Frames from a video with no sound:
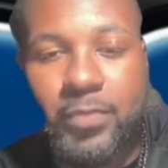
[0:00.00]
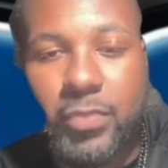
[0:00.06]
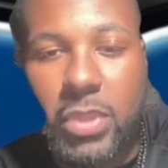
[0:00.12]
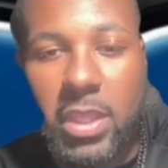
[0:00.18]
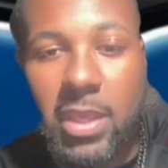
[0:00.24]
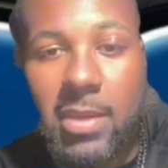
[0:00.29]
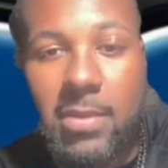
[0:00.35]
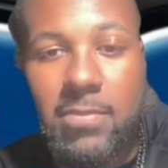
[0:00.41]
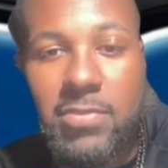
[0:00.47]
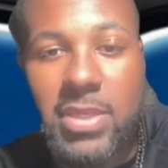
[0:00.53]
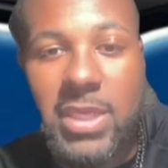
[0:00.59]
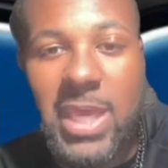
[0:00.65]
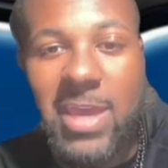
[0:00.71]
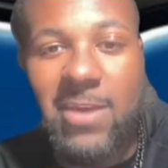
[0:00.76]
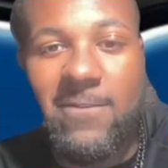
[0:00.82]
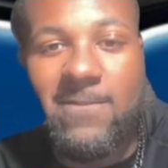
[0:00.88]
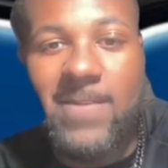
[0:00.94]

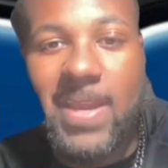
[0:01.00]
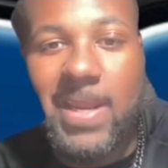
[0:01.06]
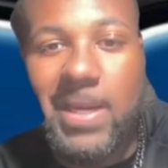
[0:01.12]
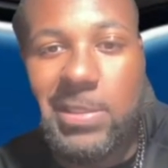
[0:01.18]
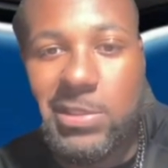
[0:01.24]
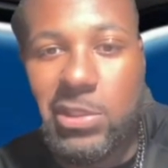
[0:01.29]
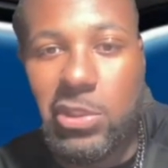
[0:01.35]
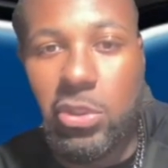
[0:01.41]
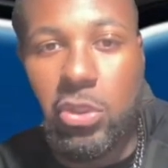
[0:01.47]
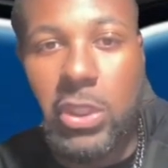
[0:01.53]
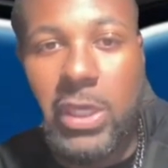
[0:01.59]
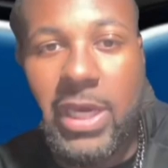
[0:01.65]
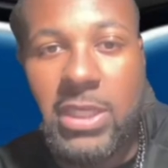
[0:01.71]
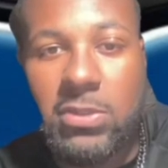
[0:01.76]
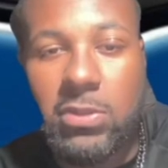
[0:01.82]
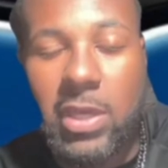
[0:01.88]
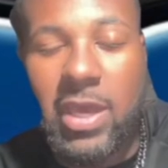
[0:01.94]
NBA Fantasy. You
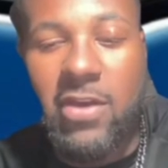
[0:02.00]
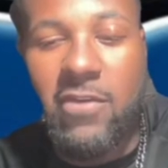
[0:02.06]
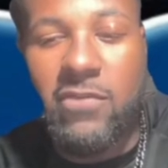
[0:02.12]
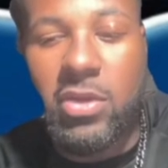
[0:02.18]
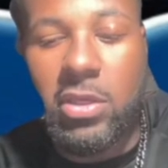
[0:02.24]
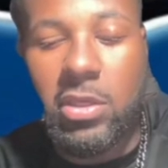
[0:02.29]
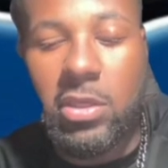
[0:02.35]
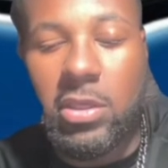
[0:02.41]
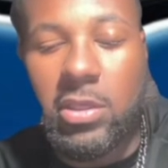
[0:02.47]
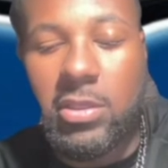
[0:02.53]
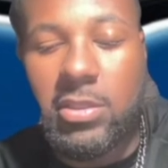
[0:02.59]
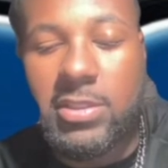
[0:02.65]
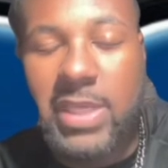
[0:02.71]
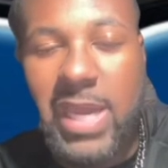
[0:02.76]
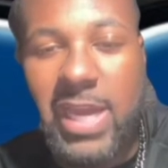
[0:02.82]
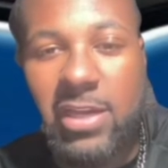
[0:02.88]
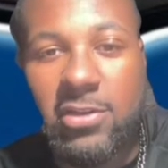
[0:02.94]
guys have
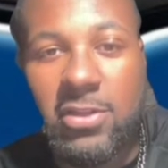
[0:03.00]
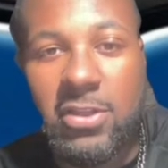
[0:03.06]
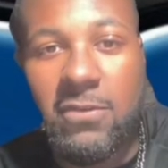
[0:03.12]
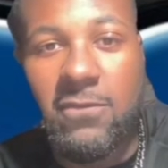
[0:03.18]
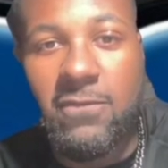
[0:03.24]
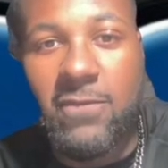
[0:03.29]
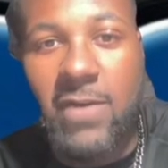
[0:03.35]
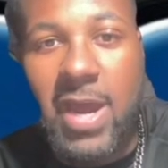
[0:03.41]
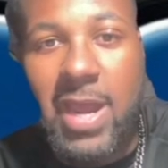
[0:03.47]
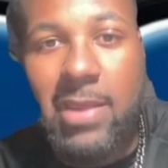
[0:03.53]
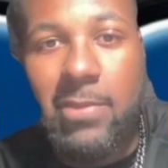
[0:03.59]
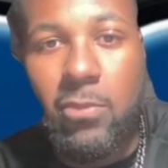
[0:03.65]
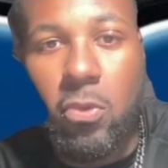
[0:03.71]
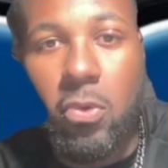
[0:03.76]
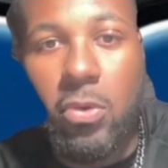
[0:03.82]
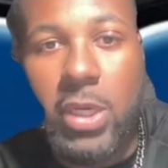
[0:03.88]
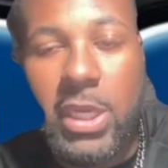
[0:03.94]
exactly 5
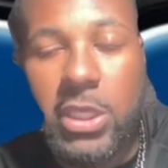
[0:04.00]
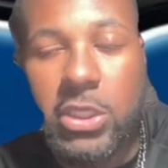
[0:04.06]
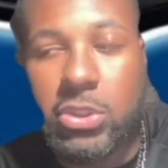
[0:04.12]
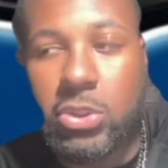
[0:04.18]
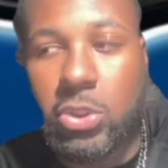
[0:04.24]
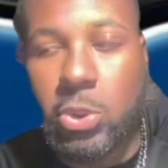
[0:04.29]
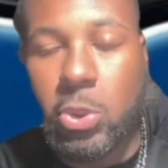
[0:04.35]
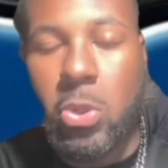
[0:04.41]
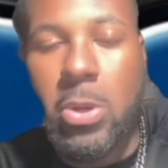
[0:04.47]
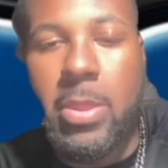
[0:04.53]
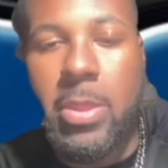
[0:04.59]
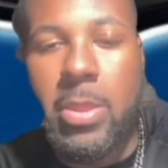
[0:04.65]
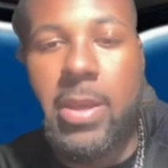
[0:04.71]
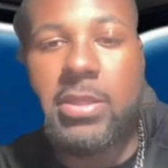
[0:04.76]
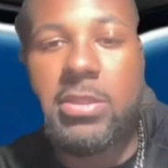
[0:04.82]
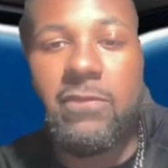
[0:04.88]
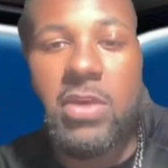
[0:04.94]
more days to join
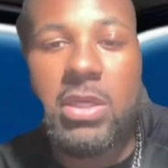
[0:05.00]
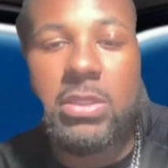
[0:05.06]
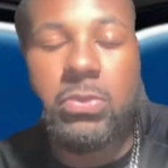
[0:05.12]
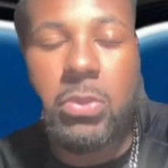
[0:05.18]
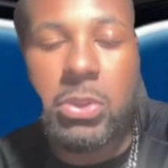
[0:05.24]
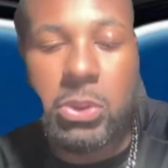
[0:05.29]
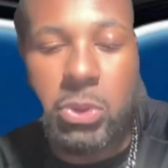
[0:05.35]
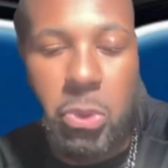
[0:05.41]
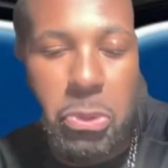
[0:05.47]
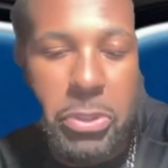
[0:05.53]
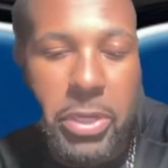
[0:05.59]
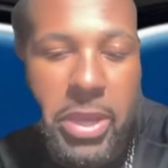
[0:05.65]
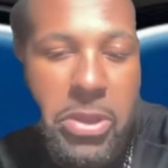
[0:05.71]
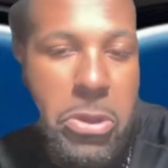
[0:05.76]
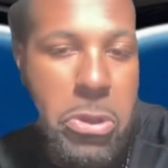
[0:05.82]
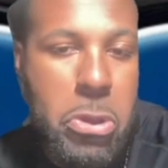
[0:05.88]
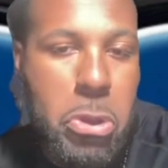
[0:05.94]
that. So if you guys want to join
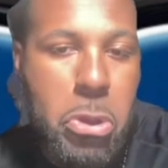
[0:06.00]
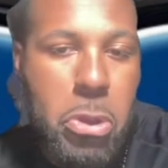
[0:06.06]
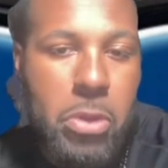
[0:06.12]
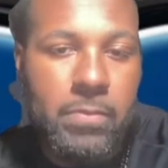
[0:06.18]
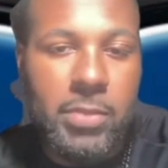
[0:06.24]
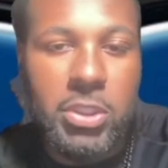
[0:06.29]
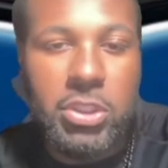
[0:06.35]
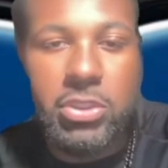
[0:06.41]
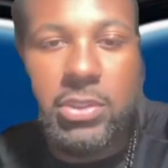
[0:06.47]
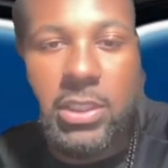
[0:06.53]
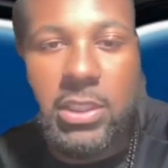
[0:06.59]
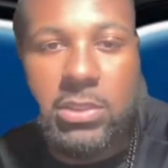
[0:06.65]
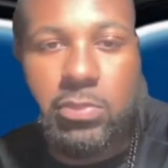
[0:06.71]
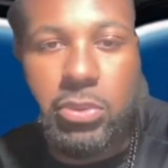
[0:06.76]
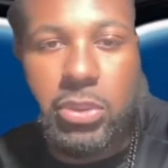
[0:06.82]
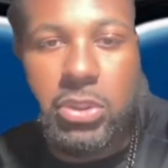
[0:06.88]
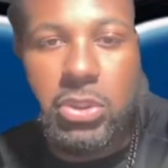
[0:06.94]
that, make sure you guys
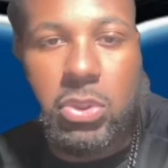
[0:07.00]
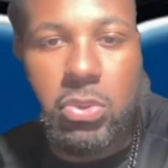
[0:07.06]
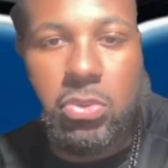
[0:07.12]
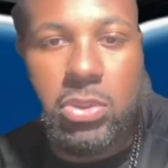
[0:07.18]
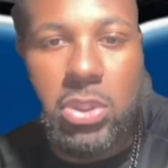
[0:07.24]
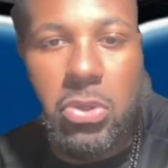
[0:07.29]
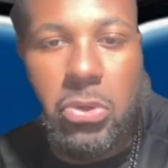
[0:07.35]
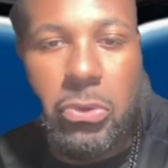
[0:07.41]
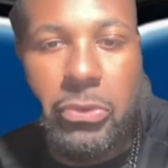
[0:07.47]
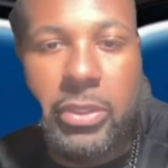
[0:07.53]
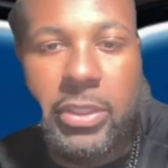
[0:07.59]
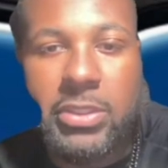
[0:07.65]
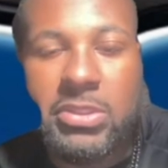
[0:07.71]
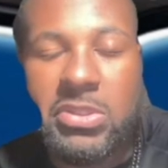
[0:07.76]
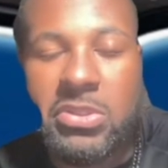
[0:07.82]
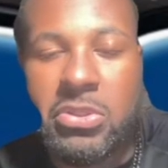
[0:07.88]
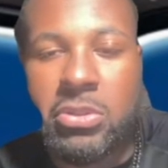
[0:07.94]
please do so. The link
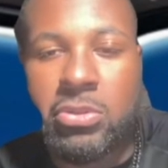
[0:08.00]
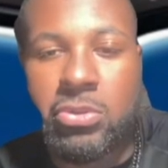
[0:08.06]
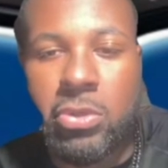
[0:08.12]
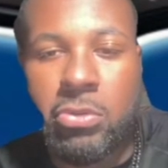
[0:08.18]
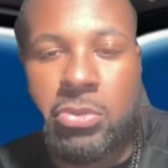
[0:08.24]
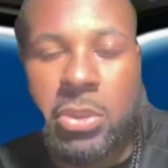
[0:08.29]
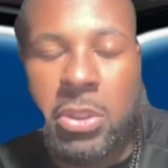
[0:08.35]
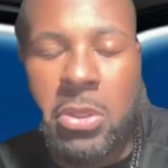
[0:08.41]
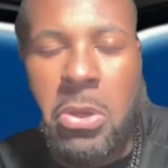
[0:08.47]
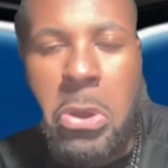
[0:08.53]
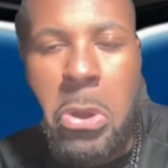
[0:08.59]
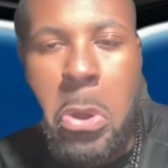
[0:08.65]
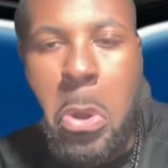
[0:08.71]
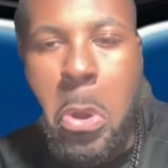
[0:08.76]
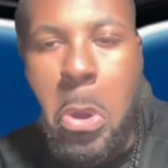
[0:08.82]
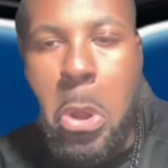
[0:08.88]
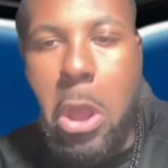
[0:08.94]
is in the description.
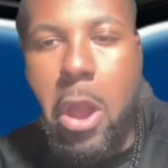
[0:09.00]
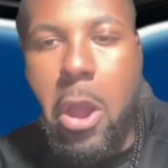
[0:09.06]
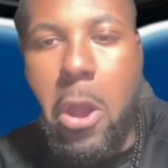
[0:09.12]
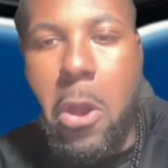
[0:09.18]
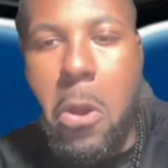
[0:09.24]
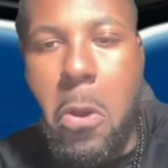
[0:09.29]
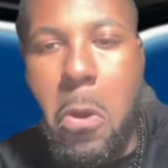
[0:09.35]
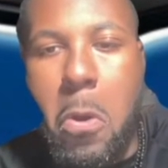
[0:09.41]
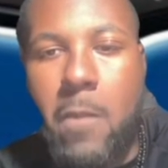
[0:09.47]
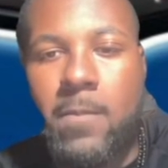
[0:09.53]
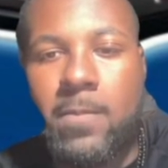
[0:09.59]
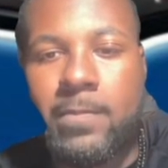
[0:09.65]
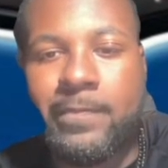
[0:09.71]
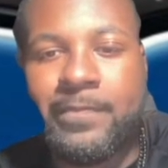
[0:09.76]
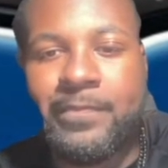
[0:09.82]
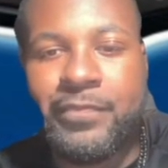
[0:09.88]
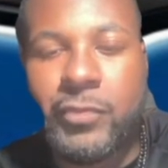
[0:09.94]

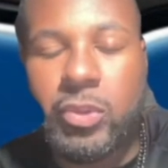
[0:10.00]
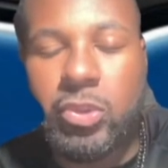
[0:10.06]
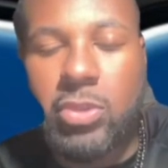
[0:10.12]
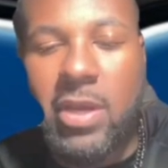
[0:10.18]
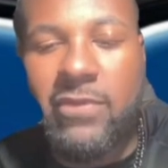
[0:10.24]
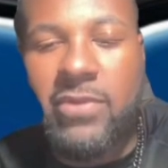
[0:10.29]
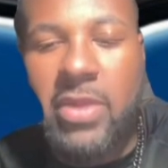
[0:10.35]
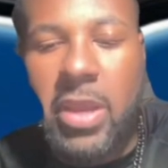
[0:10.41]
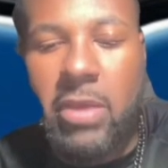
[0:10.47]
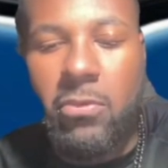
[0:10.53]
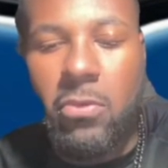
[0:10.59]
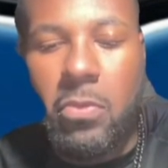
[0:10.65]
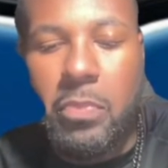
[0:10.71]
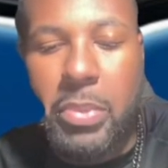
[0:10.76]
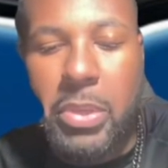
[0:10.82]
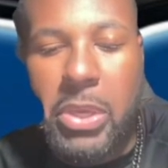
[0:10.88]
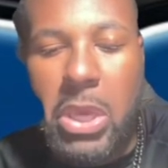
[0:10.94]
Draft night will
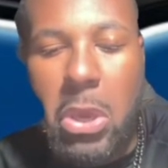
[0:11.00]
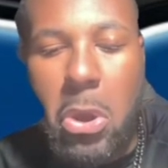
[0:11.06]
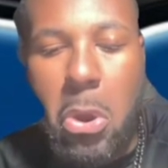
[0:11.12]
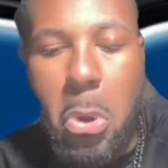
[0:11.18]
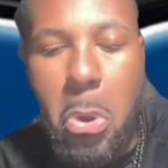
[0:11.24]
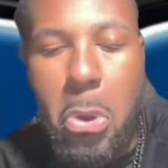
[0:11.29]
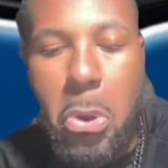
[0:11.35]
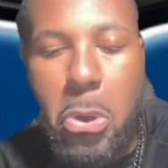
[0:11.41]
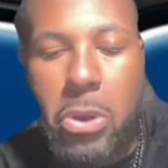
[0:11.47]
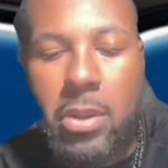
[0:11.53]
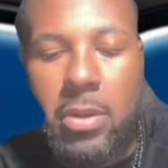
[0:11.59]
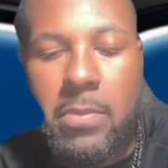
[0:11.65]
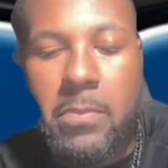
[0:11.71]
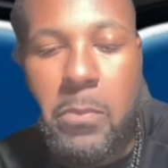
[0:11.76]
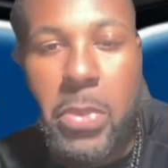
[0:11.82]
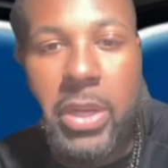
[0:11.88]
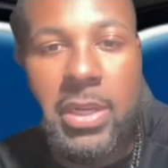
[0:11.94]
be on
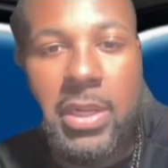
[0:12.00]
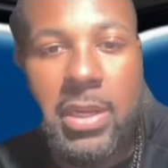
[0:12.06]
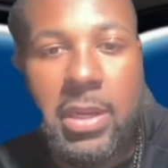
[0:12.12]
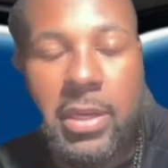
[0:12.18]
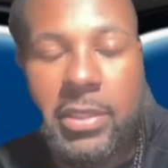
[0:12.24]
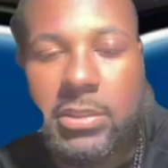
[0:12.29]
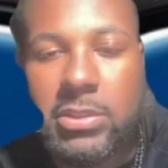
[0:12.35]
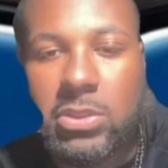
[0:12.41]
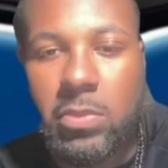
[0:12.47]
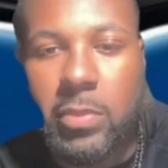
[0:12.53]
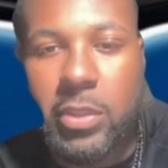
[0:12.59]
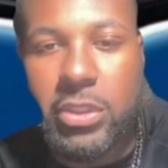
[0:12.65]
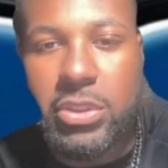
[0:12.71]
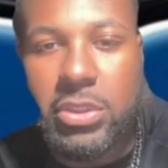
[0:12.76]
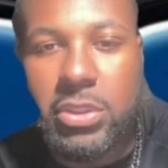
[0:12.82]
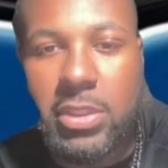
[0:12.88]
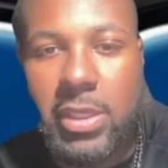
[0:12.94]
Monday night, so make
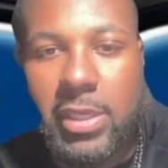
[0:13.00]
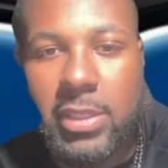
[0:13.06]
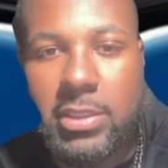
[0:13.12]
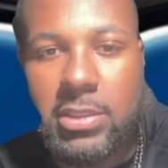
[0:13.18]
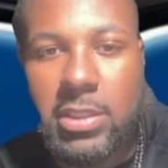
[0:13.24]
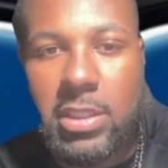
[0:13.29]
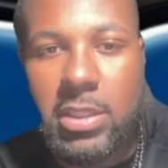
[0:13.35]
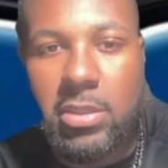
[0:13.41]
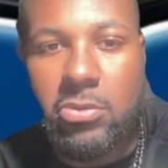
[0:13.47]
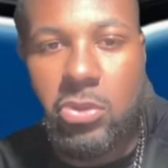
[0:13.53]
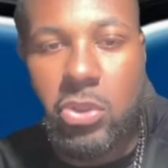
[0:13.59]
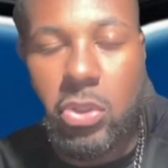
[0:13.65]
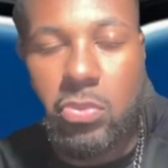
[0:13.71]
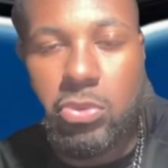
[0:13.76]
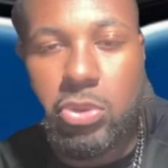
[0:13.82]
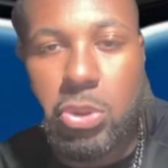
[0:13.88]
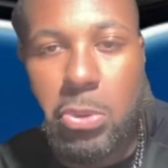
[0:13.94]
sure you guys
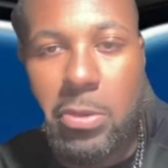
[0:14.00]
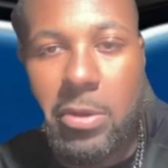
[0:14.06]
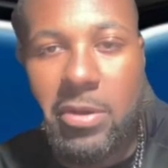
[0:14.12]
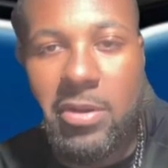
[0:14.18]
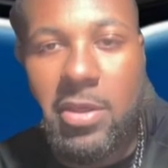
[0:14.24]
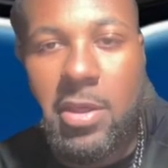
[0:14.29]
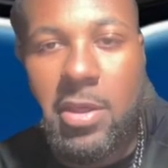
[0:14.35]
come join